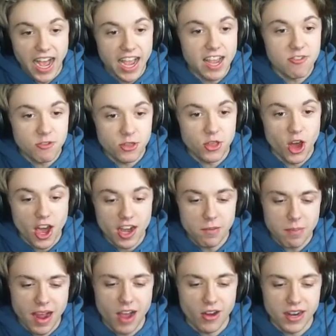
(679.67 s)
I've thought
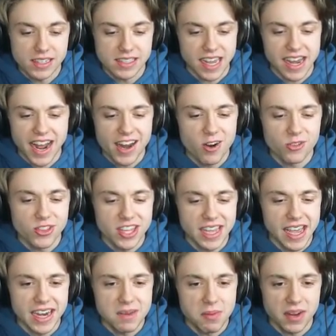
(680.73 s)
about it, and I don't think
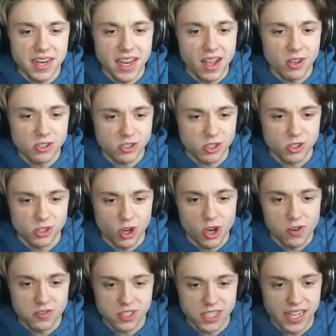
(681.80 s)
anybody else
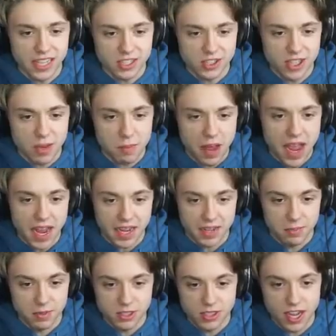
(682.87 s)
deserves to get set
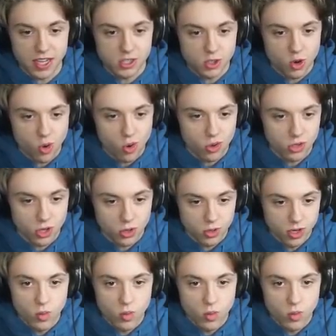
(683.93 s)
back besides Coralo.